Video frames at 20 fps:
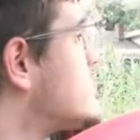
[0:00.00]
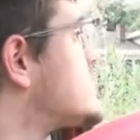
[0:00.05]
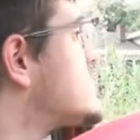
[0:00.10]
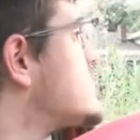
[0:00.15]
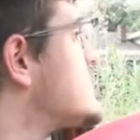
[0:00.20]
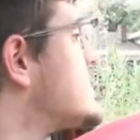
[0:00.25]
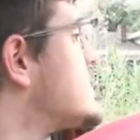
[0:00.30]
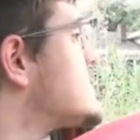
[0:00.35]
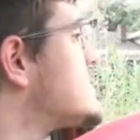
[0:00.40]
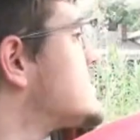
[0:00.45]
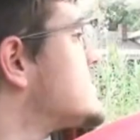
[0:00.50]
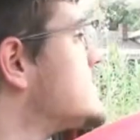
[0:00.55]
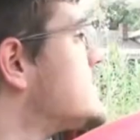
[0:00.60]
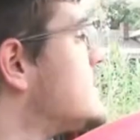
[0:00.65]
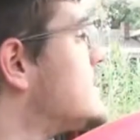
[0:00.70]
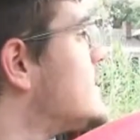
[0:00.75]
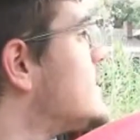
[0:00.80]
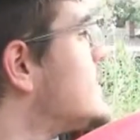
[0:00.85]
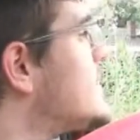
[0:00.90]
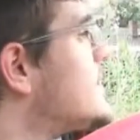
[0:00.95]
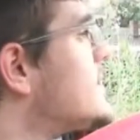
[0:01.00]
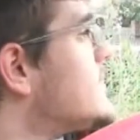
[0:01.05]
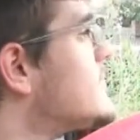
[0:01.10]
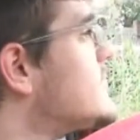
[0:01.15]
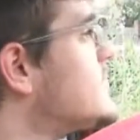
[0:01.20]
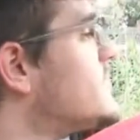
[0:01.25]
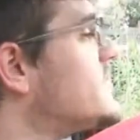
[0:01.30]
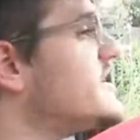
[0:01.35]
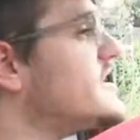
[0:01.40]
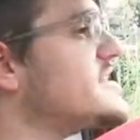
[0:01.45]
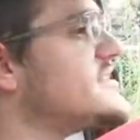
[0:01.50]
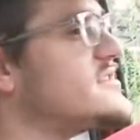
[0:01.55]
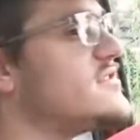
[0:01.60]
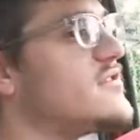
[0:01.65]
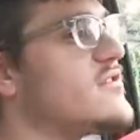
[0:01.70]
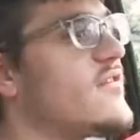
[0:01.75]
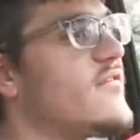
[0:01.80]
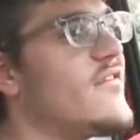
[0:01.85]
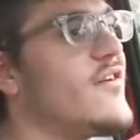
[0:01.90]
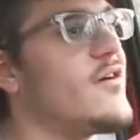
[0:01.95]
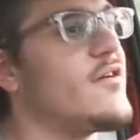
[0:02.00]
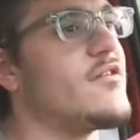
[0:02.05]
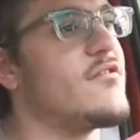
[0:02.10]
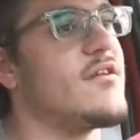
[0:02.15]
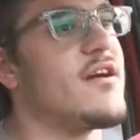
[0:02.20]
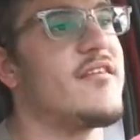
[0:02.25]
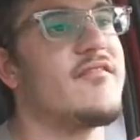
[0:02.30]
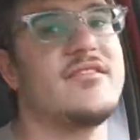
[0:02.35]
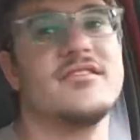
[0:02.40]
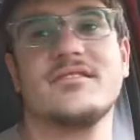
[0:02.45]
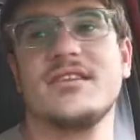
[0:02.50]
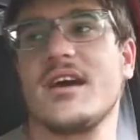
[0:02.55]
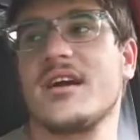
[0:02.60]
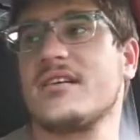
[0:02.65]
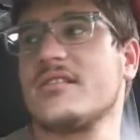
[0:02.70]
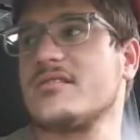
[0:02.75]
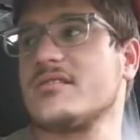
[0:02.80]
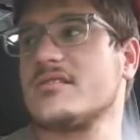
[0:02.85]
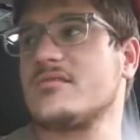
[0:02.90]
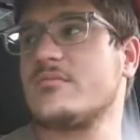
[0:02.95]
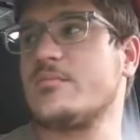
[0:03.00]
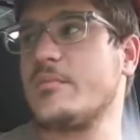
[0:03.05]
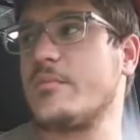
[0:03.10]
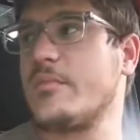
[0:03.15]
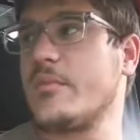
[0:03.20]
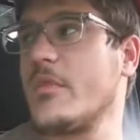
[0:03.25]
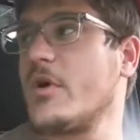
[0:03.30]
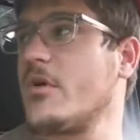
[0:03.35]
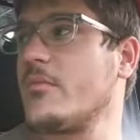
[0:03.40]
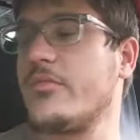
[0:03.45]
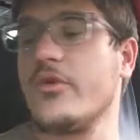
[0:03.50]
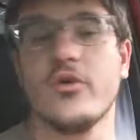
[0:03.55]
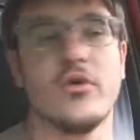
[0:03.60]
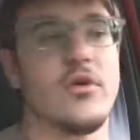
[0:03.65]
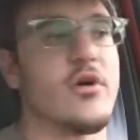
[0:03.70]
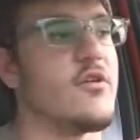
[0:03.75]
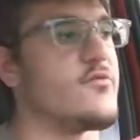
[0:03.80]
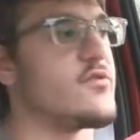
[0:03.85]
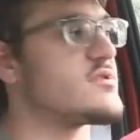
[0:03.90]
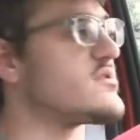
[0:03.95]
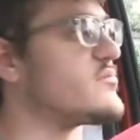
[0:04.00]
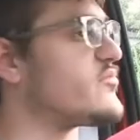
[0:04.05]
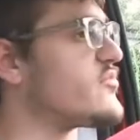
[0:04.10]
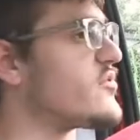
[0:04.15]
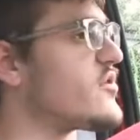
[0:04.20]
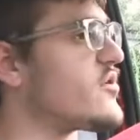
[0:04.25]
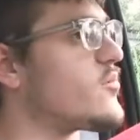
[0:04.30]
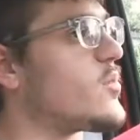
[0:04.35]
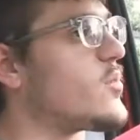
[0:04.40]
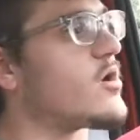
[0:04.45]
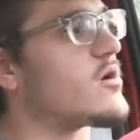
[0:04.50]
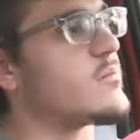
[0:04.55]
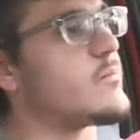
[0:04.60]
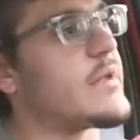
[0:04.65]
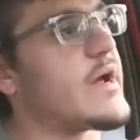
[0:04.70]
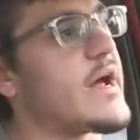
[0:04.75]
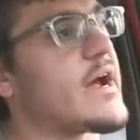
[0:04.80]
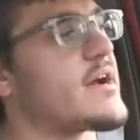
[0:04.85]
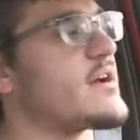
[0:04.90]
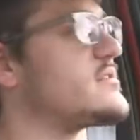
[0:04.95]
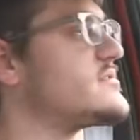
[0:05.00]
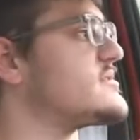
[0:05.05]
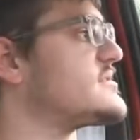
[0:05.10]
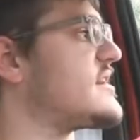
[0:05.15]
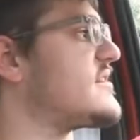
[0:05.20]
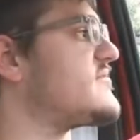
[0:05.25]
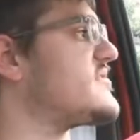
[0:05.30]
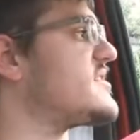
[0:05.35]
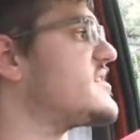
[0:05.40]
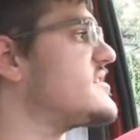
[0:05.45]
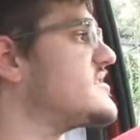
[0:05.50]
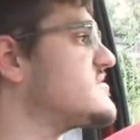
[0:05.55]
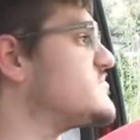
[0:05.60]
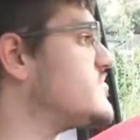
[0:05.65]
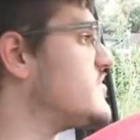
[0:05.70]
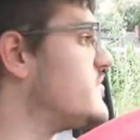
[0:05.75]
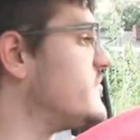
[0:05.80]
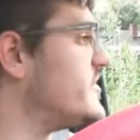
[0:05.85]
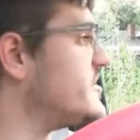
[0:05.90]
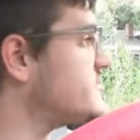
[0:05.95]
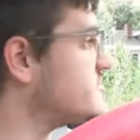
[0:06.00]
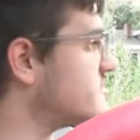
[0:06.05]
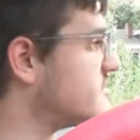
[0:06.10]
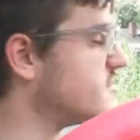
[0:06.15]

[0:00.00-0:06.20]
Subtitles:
so it would be easier to photograph because I could just pull over somewhere and walk back. I just have to get his permission.